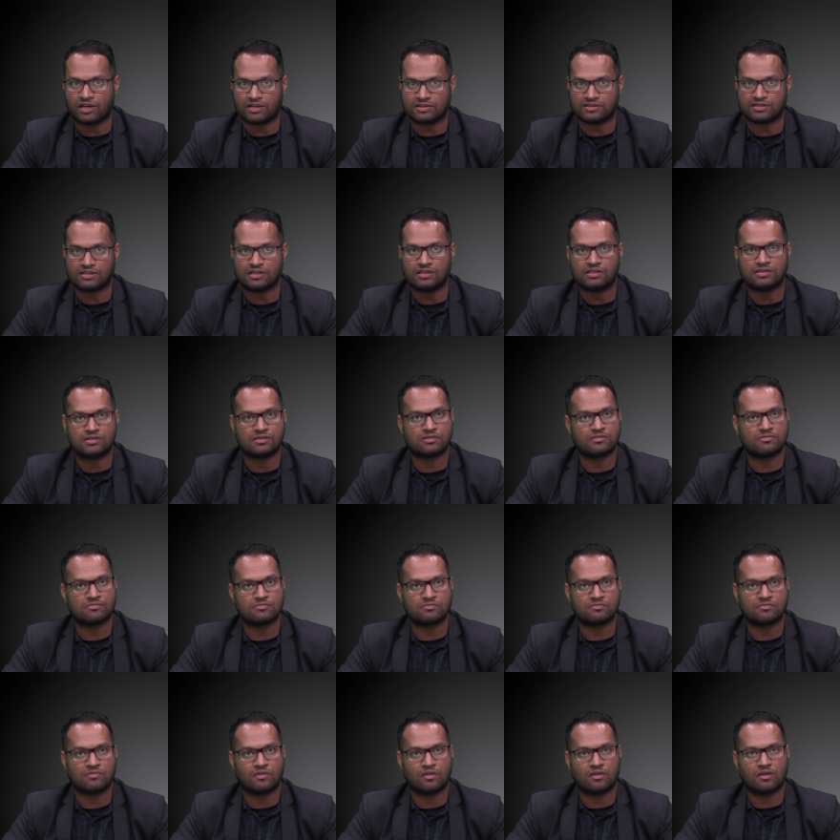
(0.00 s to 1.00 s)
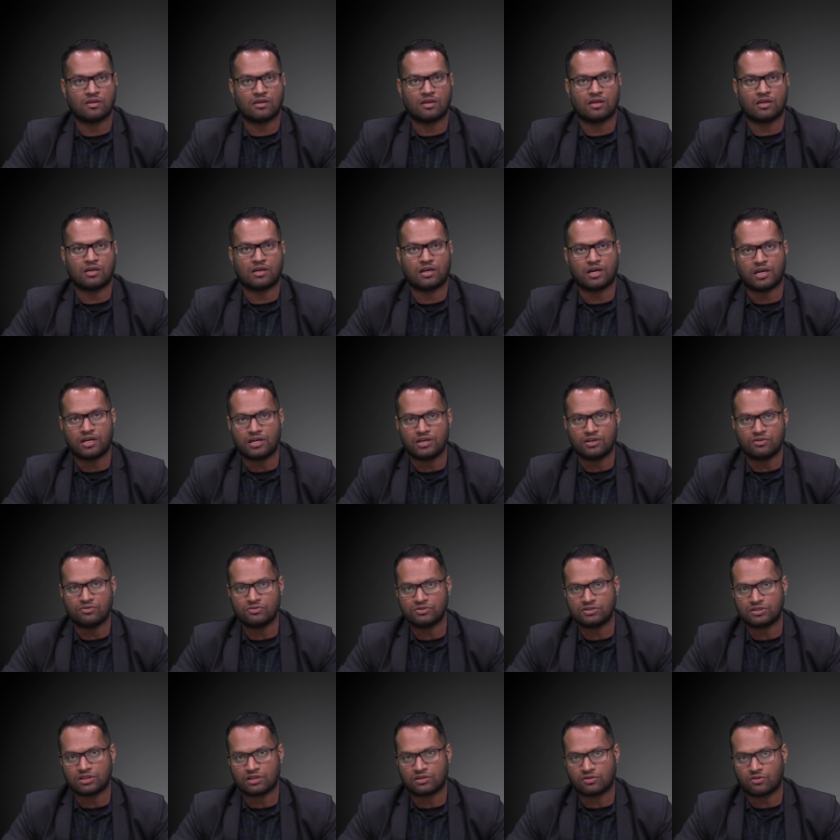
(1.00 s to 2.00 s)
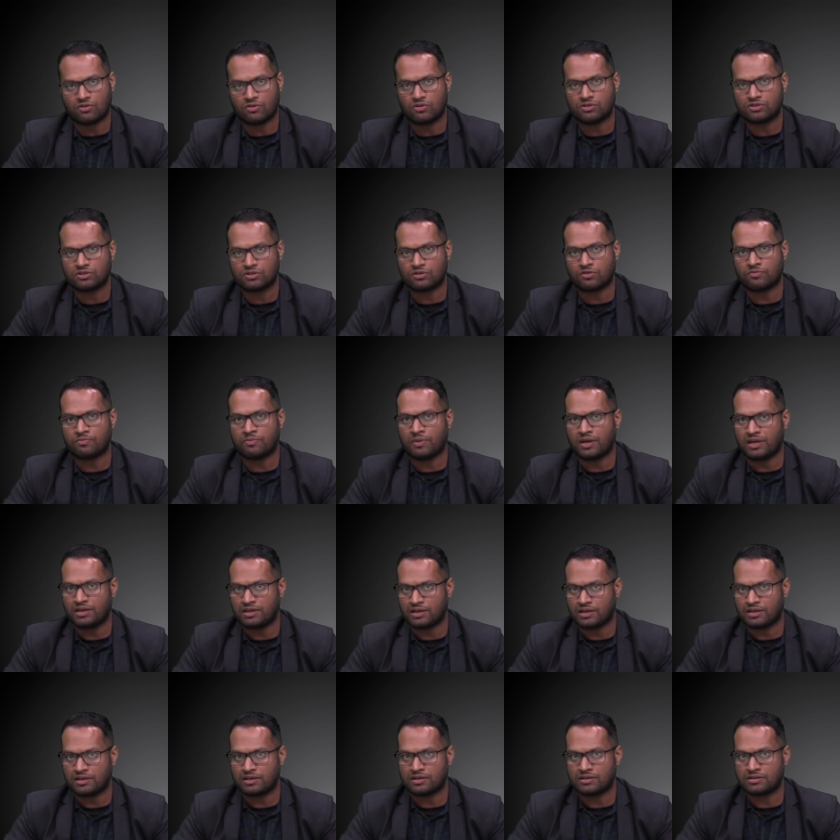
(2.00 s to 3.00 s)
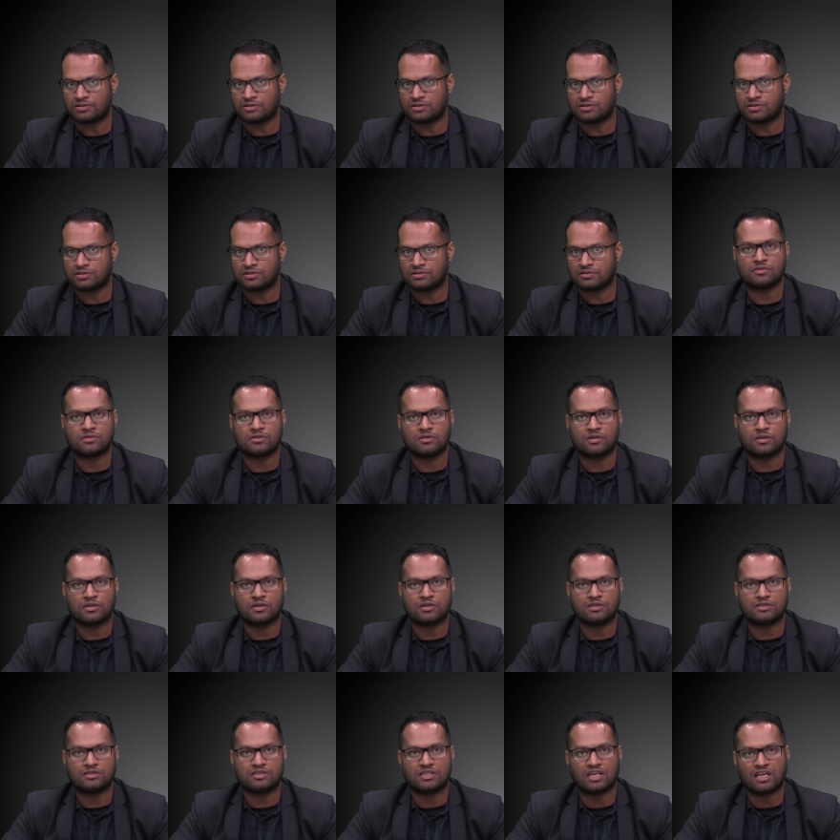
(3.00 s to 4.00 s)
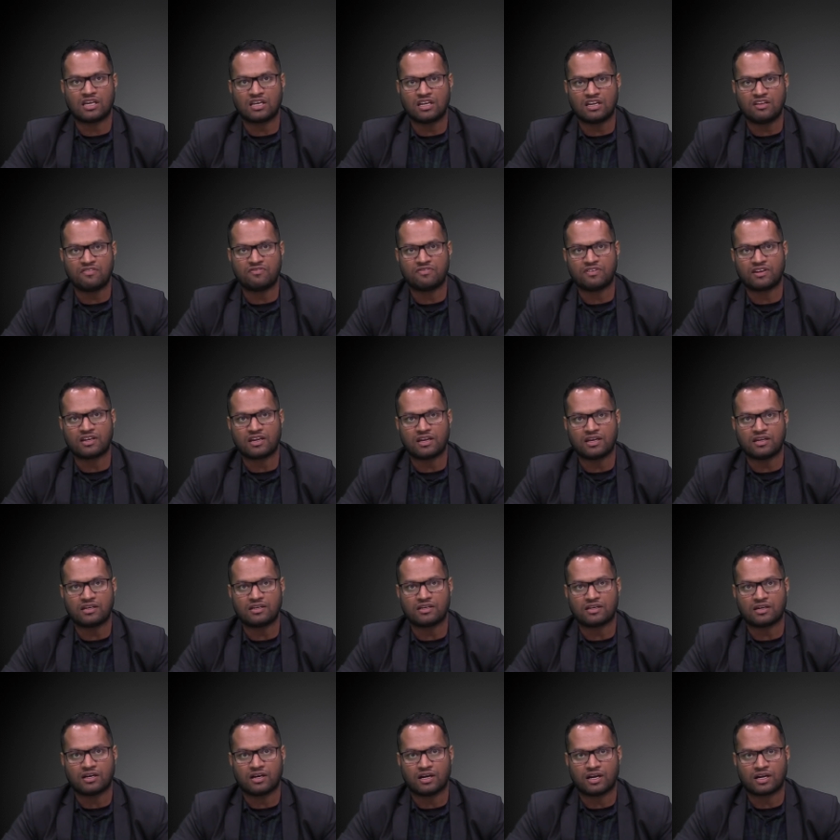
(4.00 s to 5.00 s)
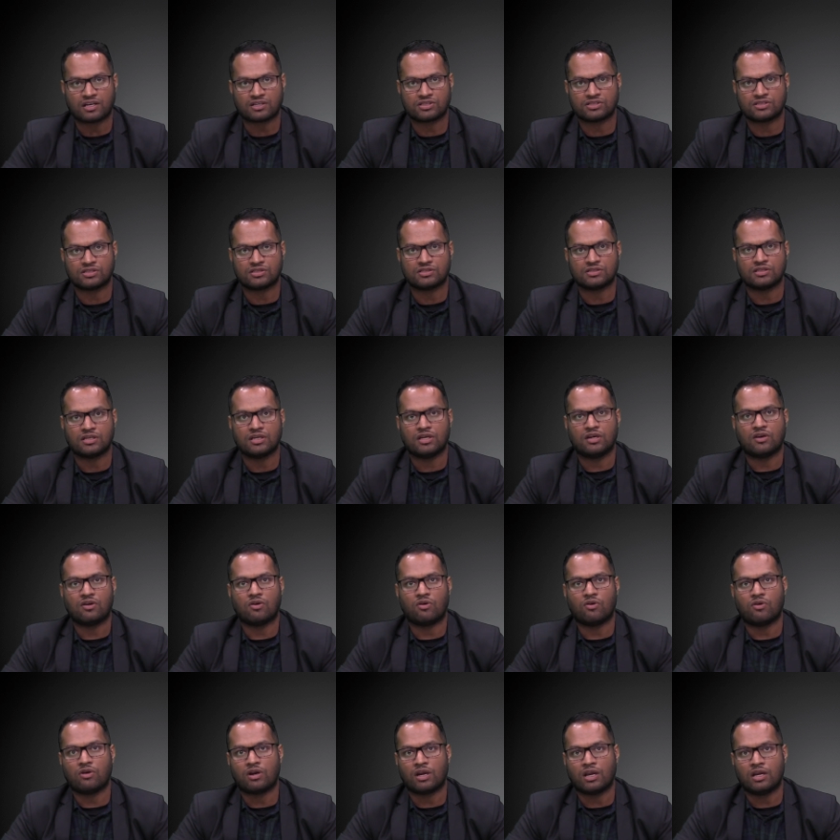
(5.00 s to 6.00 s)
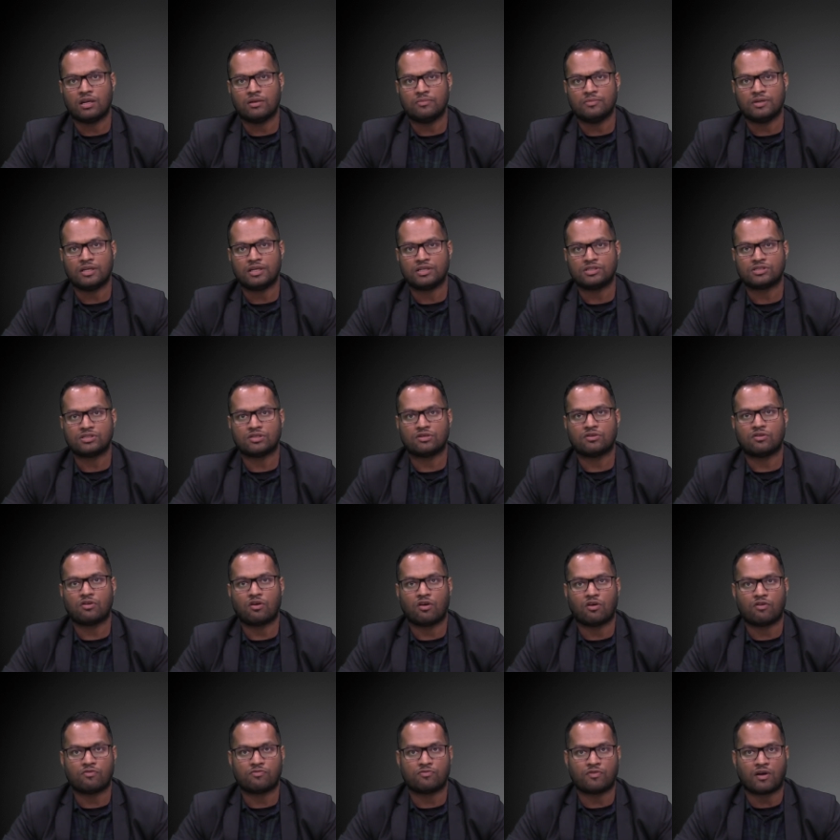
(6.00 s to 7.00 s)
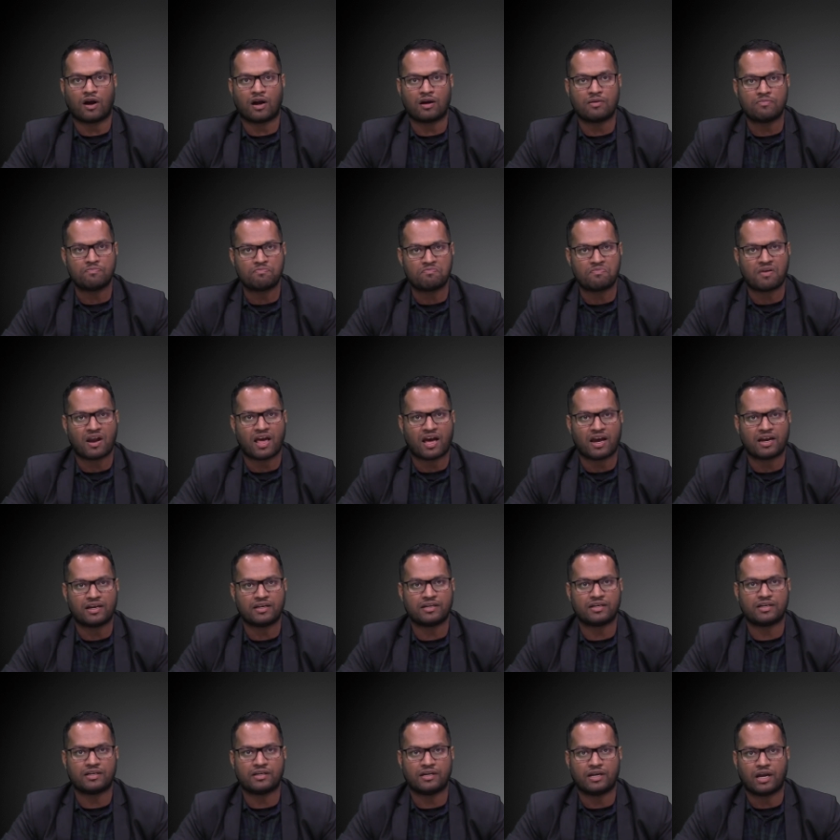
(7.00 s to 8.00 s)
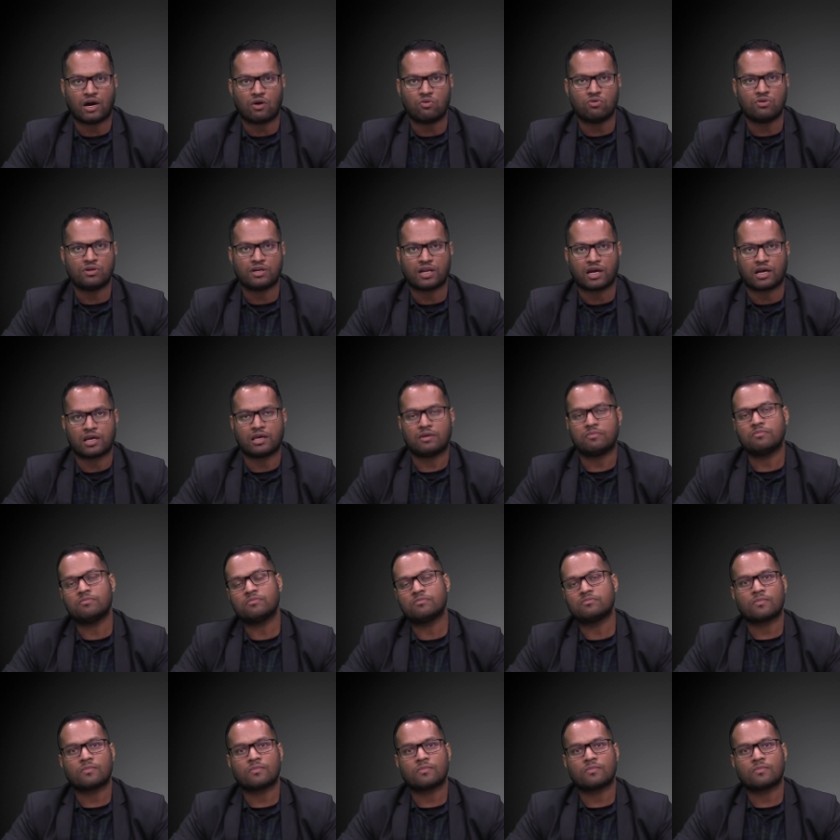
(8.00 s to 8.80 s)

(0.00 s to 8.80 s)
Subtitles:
assets, reduce the cost of maintenance, significant reduction or elimination of unplanned downtime,